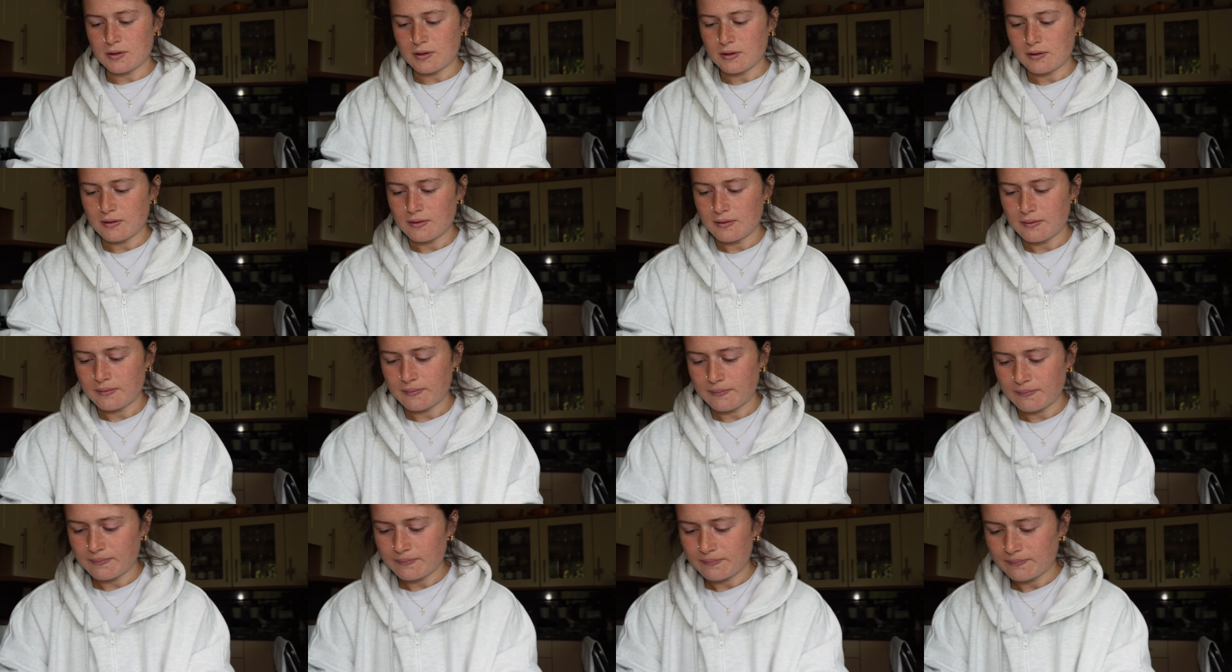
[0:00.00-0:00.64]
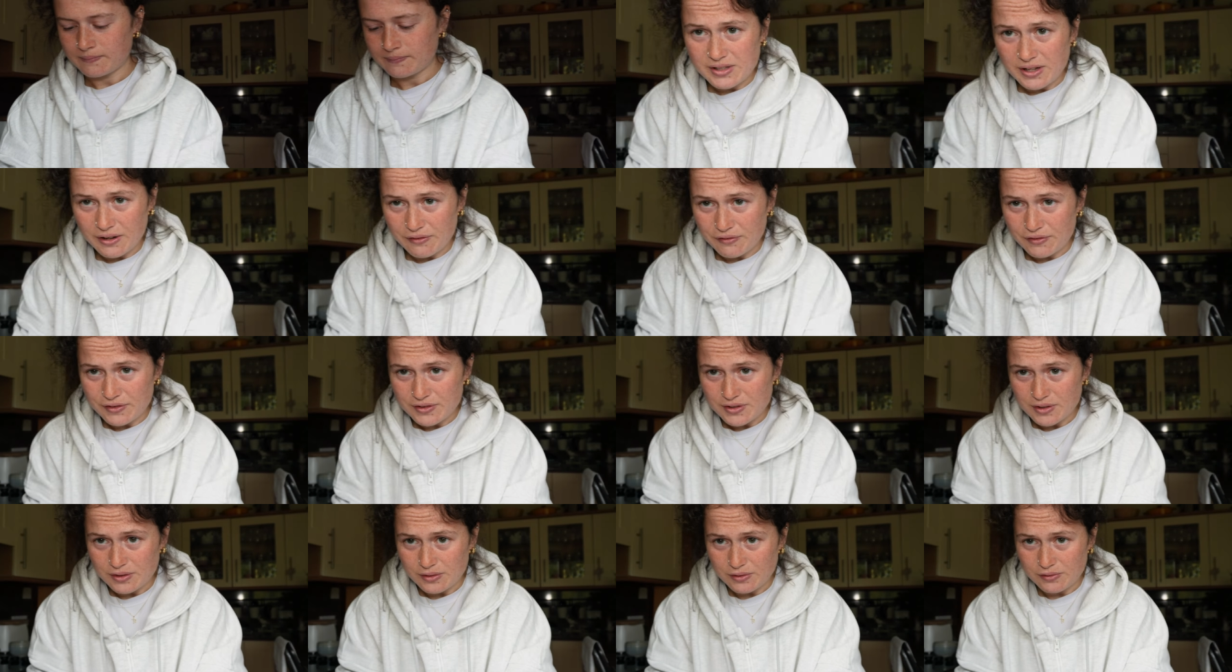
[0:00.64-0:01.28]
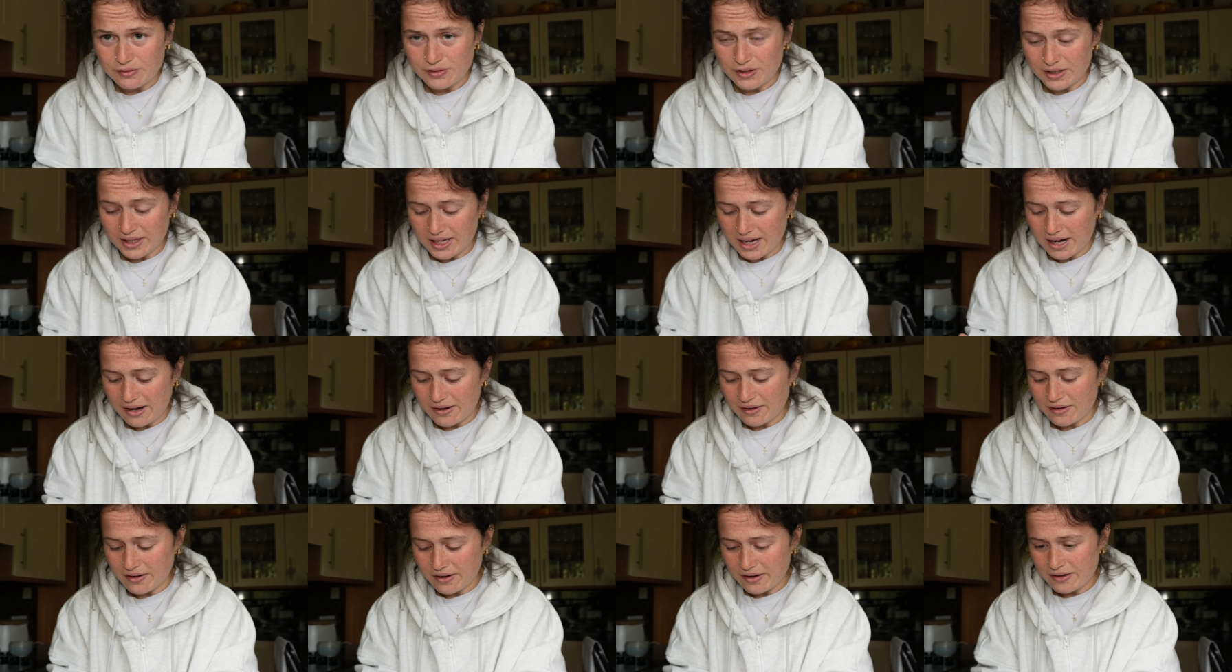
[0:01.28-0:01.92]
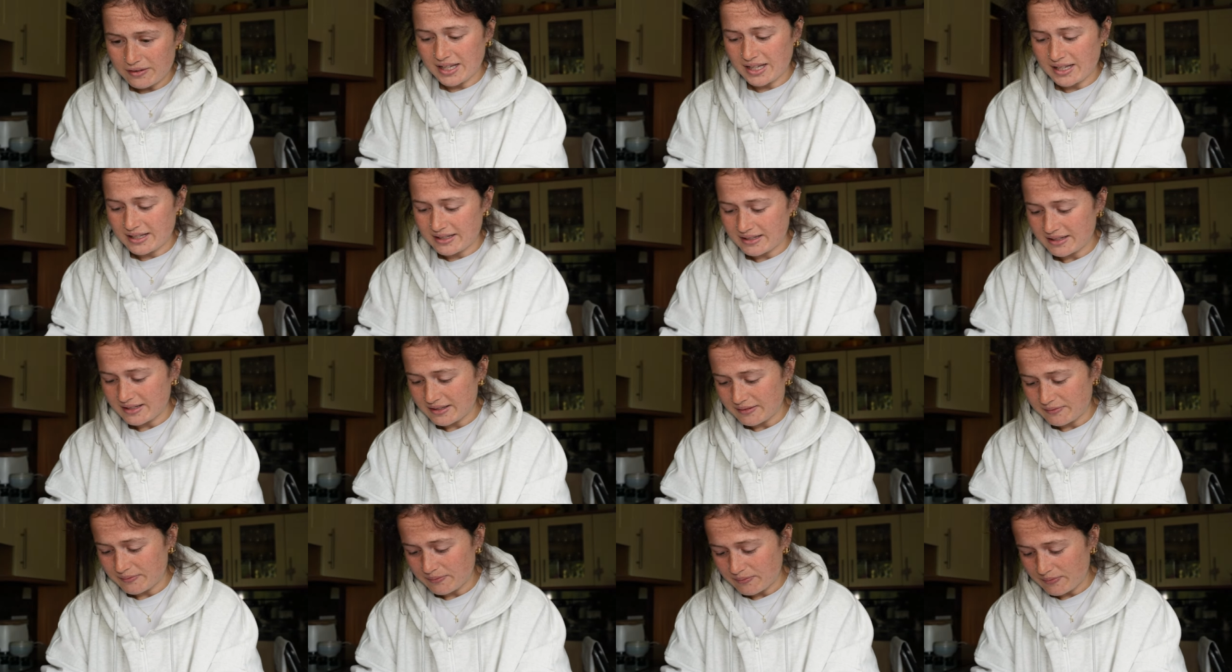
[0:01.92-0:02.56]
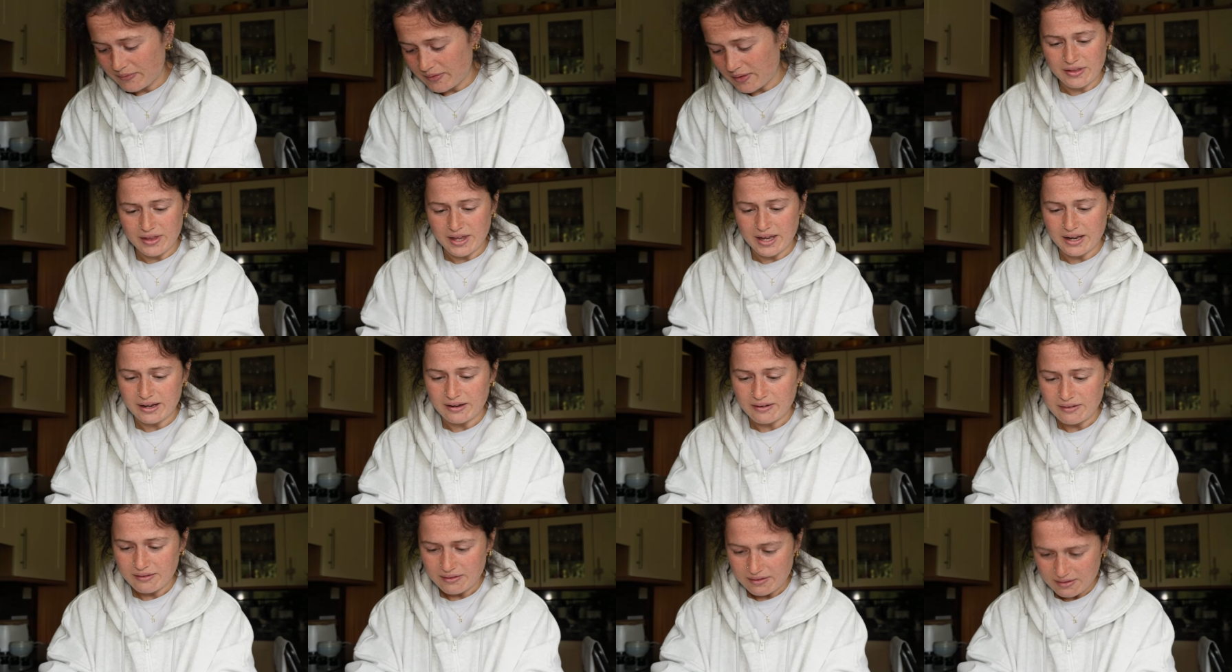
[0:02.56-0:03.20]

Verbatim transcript: I put the stuff that's all over the counter in the thing.